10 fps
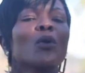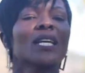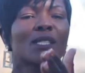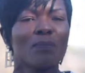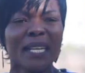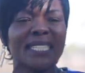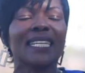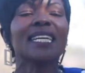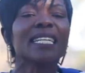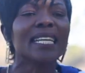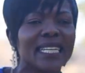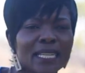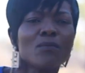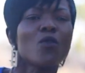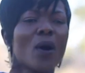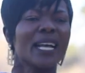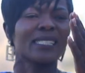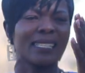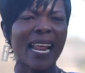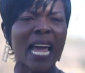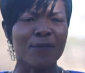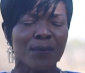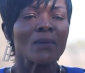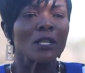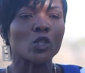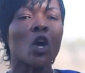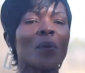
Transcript: was made. In him was life. So